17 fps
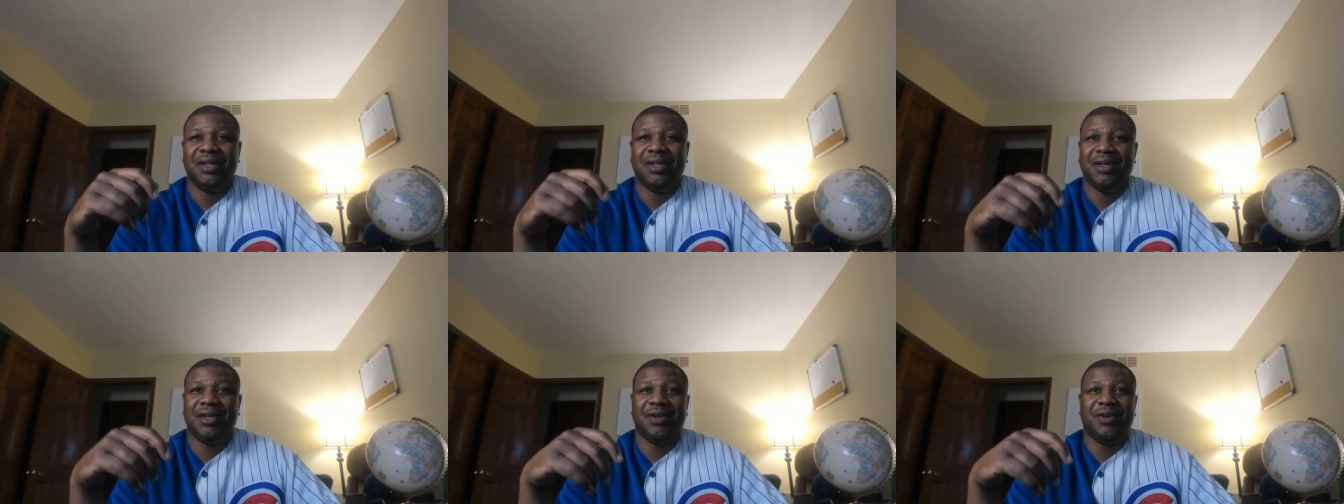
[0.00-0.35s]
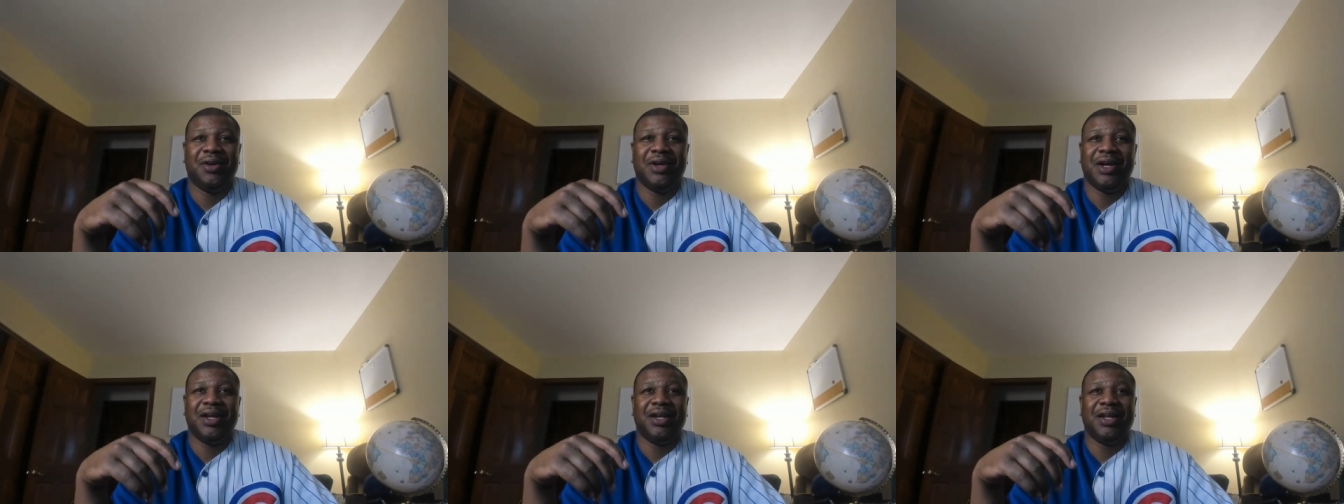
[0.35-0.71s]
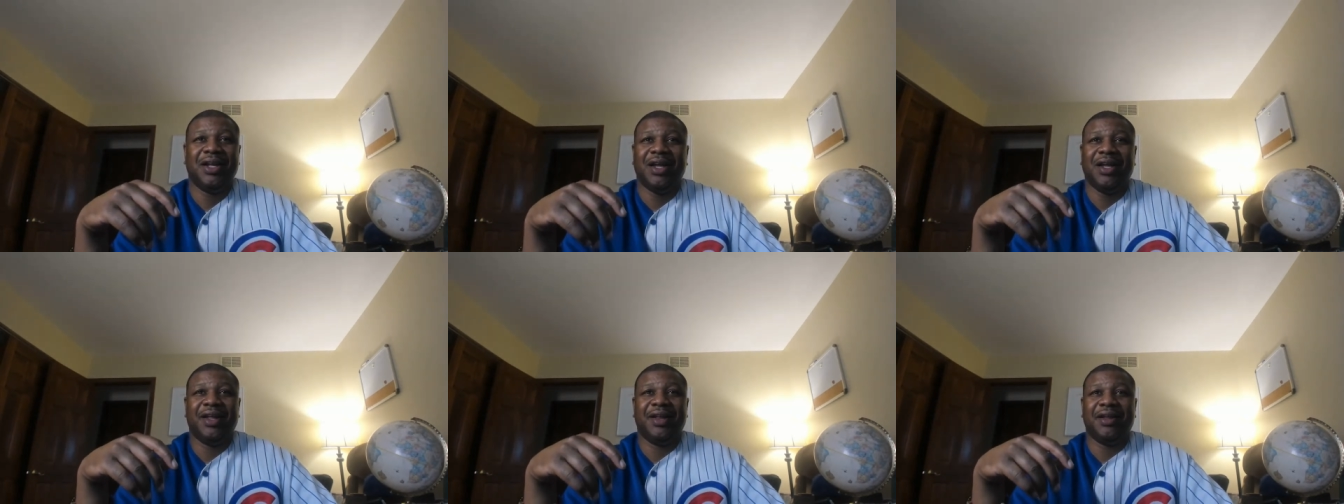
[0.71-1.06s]
You uh, know, I,
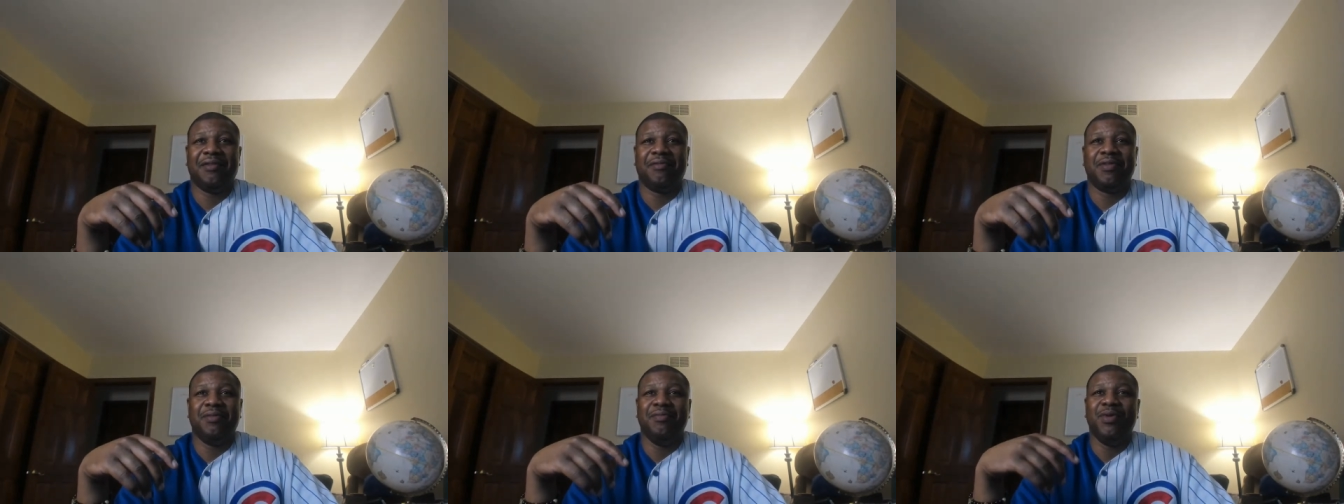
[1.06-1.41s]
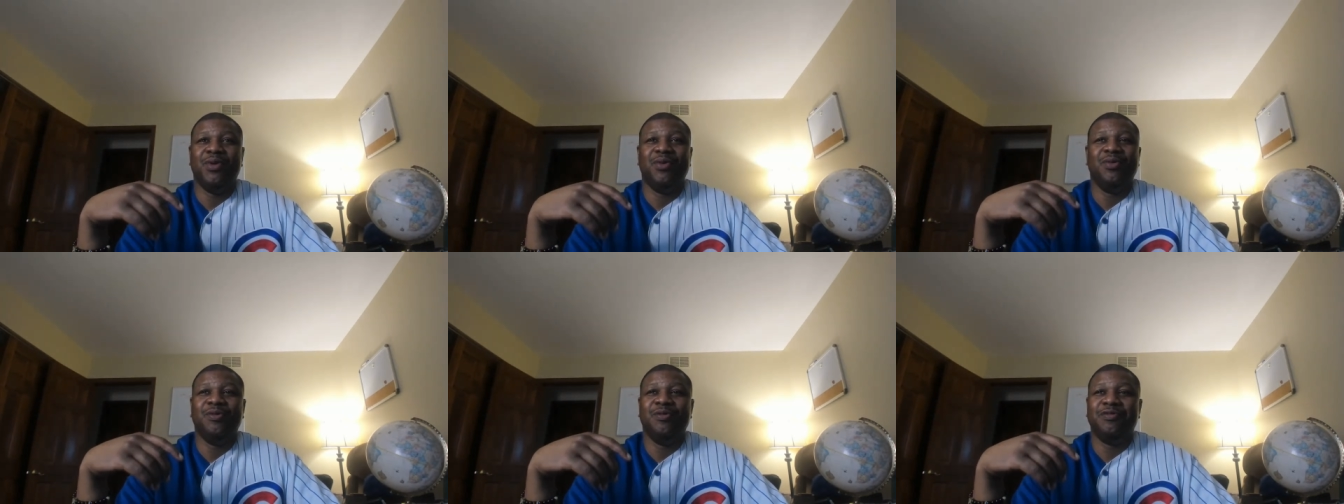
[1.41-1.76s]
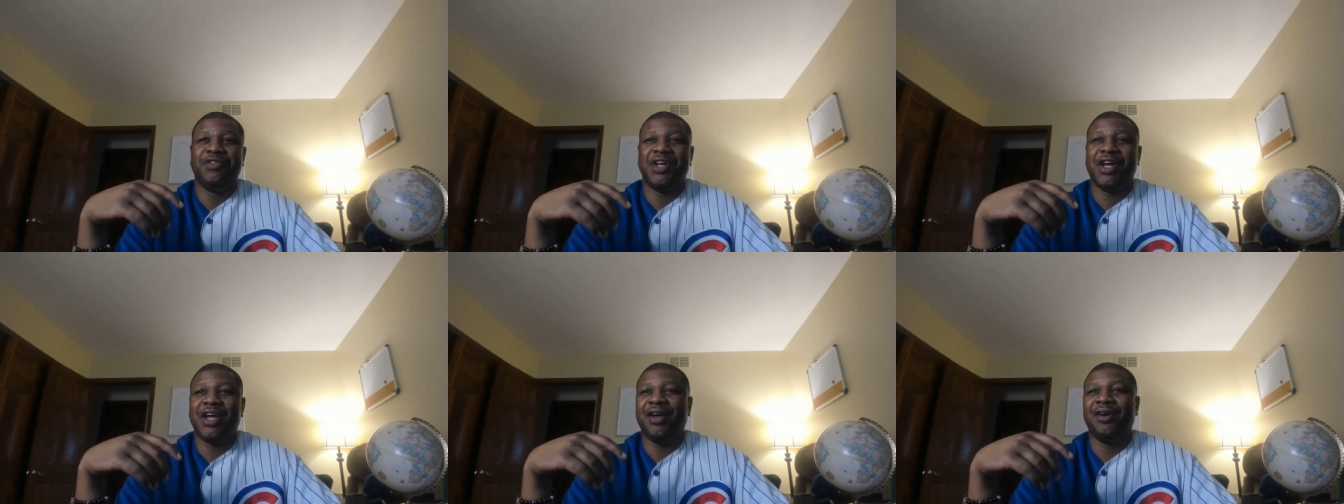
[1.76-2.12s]
I had every
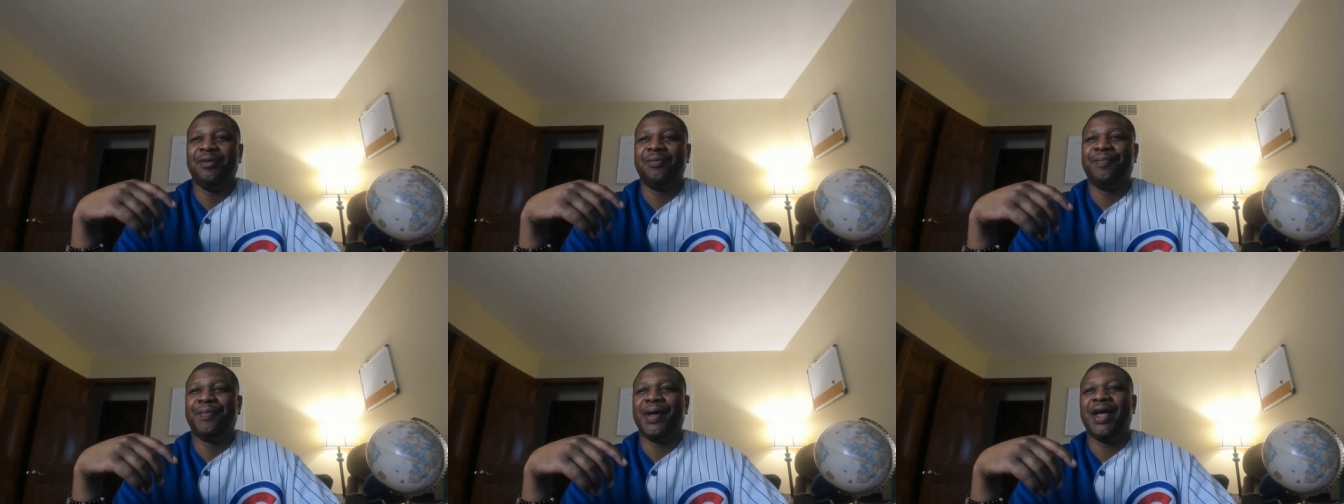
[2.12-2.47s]
move down